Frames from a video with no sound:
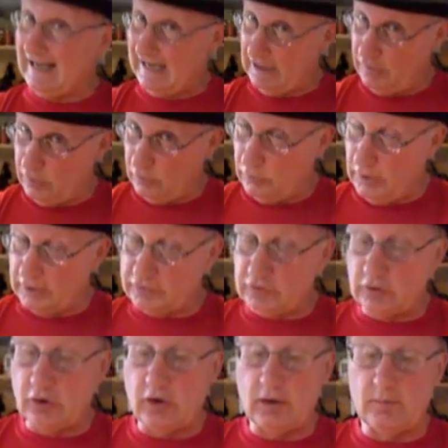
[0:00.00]
I know that's
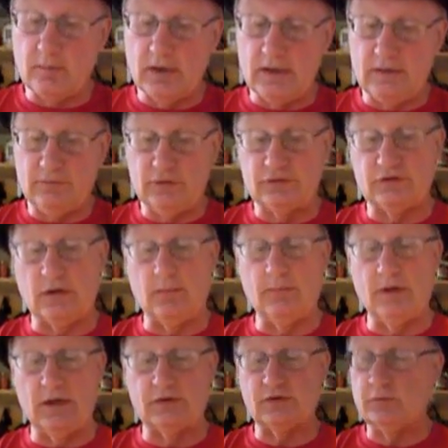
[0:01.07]
a lot of money for
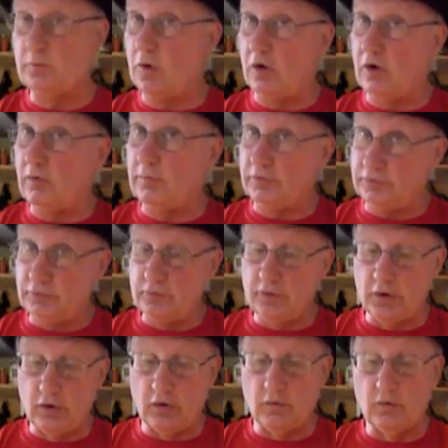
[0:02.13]
something that small, but you
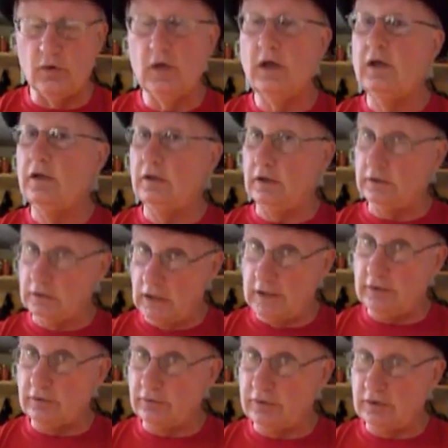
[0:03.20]
know, the
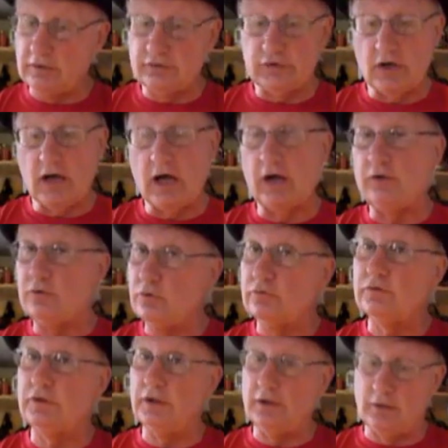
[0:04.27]
lighter things are,
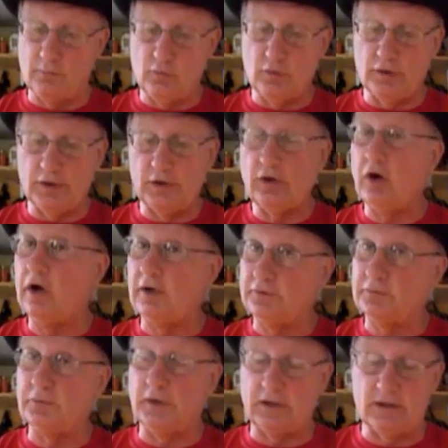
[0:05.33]
usually the more they
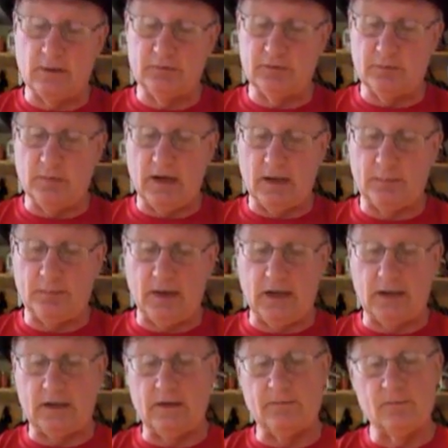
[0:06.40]
cost when it comes to
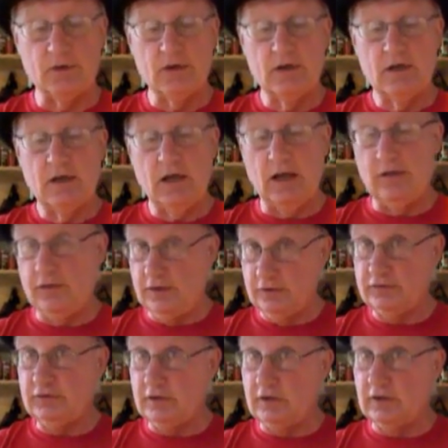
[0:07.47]
backpacking. And
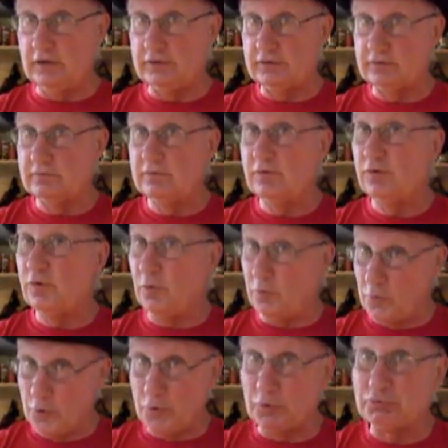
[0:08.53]
this is the
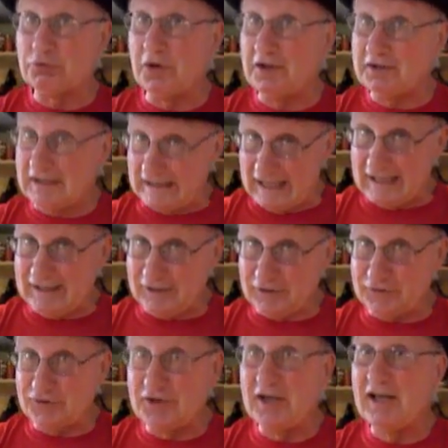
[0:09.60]
world's
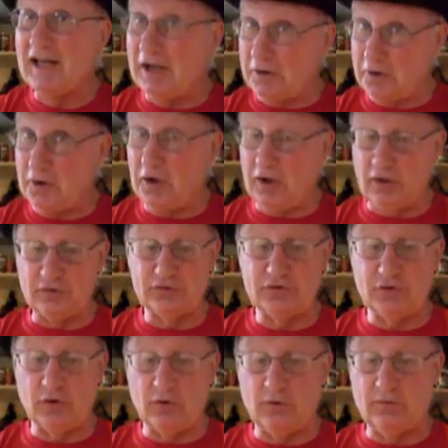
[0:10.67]
lightest alcohol
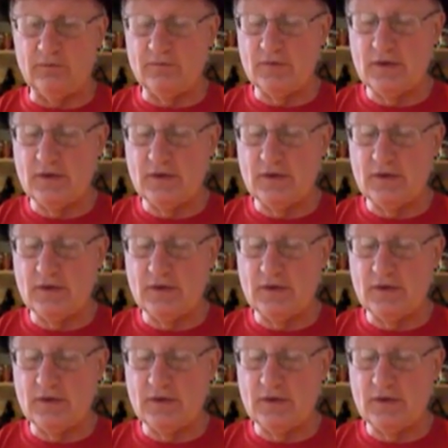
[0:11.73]
stove.